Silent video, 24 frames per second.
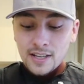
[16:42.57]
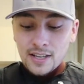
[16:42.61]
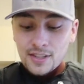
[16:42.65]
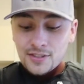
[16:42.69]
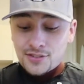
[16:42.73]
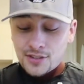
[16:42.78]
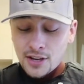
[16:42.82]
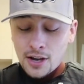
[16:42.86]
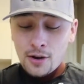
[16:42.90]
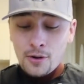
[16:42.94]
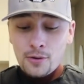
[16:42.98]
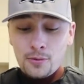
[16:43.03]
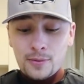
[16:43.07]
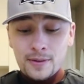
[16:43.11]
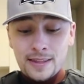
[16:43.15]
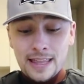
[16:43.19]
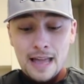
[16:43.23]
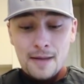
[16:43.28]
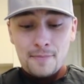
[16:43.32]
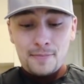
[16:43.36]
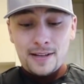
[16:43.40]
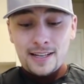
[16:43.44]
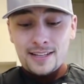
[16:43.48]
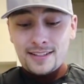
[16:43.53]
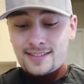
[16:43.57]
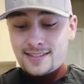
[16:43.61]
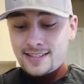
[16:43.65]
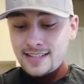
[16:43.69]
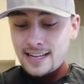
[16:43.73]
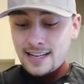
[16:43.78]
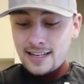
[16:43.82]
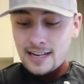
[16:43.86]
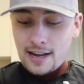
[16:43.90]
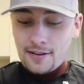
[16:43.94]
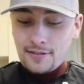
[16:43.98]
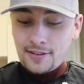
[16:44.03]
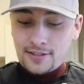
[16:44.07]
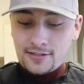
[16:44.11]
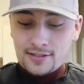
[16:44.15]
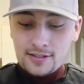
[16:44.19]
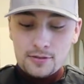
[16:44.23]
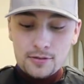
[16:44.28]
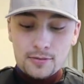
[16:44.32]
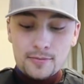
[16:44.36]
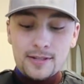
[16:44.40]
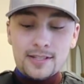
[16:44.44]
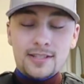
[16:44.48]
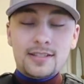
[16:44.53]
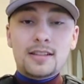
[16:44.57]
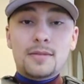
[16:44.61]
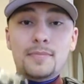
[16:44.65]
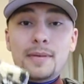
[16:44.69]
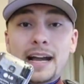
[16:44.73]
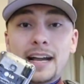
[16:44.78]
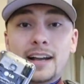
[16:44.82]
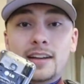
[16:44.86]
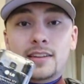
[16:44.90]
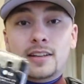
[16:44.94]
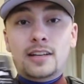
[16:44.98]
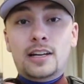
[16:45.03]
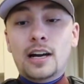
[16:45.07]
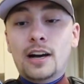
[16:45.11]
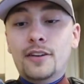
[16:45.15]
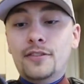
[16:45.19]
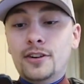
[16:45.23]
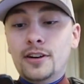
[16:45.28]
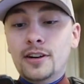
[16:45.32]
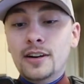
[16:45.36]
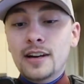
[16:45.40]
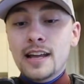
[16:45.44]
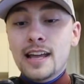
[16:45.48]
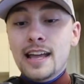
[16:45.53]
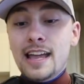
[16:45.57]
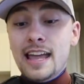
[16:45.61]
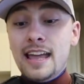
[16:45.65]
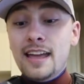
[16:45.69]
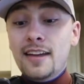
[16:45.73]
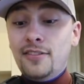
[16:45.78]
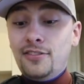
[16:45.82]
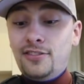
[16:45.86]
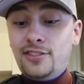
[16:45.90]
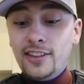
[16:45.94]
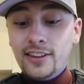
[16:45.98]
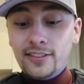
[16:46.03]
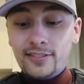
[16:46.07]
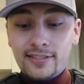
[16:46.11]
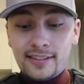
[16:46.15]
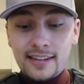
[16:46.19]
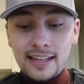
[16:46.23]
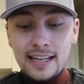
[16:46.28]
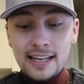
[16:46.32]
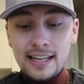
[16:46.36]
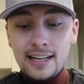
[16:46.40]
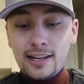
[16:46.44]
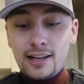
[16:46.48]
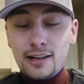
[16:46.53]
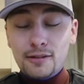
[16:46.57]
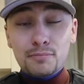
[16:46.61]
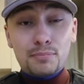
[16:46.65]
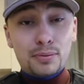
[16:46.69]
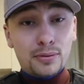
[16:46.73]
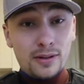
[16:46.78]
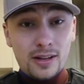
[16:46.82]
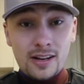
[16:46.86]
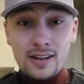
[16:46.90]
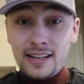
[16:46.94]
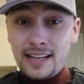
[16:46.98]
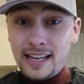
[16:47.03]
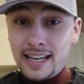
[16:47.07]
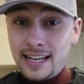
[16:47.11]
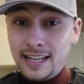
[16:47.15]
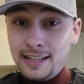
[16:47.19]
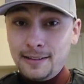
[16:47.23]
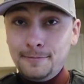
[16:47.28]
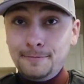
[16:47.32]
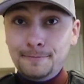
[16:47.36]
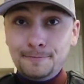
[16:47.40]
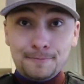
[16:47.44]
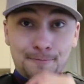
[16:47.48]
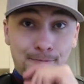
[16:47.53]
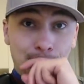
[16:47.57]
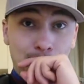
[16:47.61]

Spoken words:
So with that being said, obviously we're missing the back of the cover. If this thing can plug in,